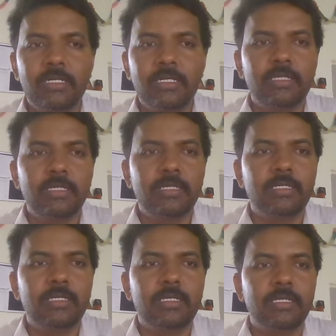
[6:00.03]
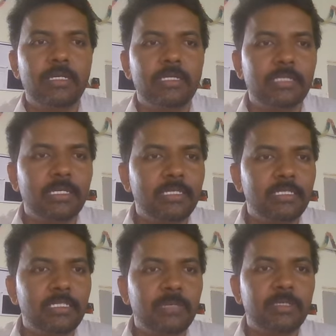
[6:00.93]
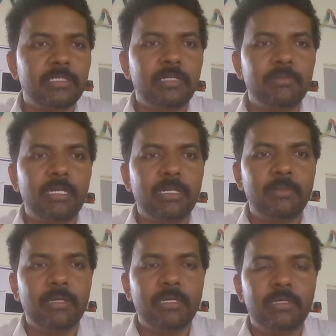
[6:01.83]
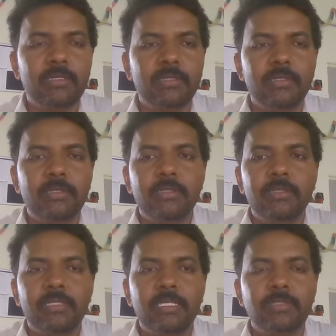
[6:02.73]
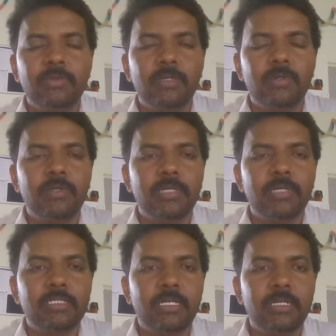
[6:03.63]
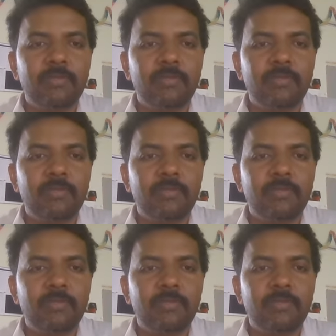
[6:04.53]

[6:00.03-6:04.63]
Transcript: and assign digit numbers and multiplier things we are going to consider.